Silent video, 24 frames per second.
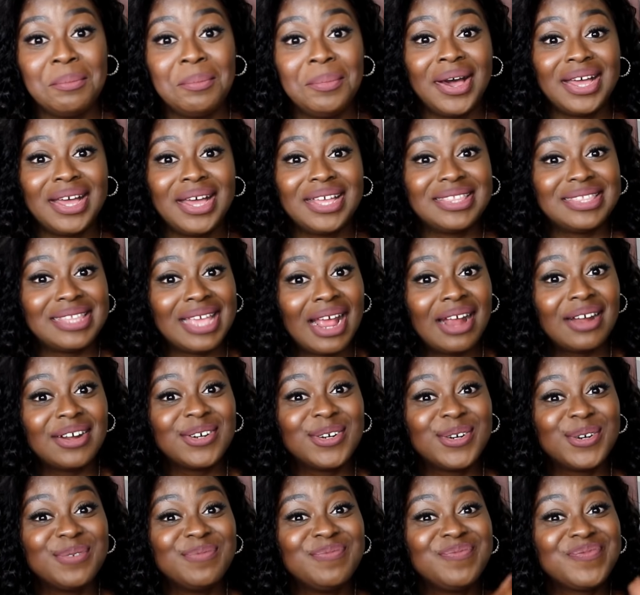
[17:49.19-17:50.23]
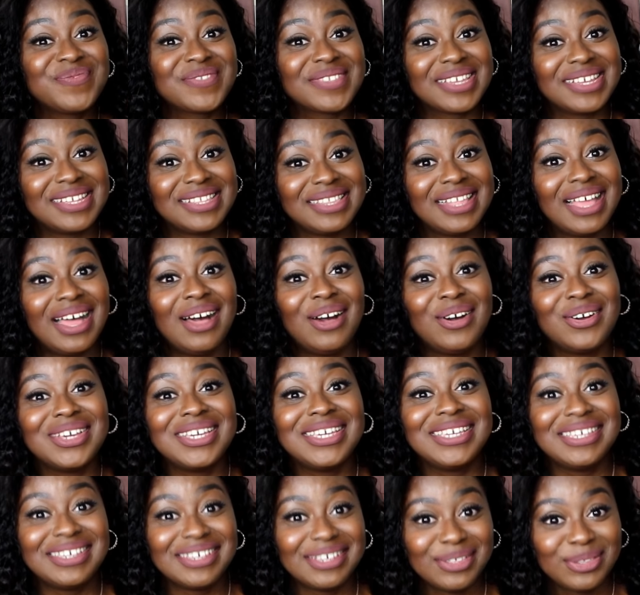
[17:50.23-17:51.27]
but Daryl, now
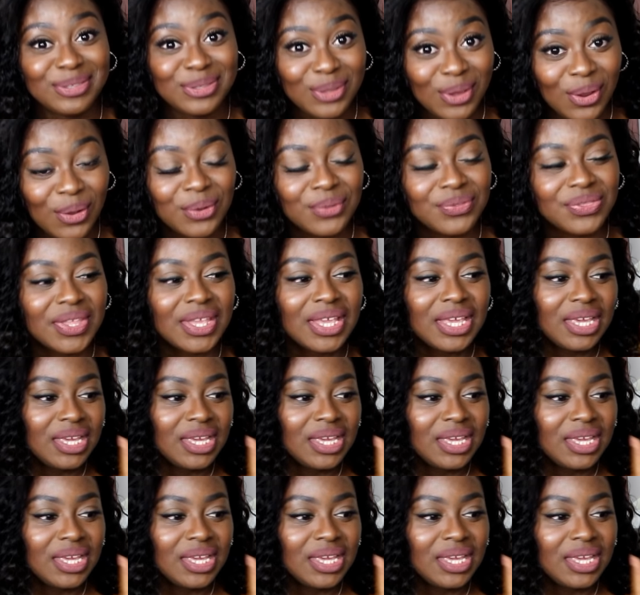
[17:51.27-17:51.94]
you know.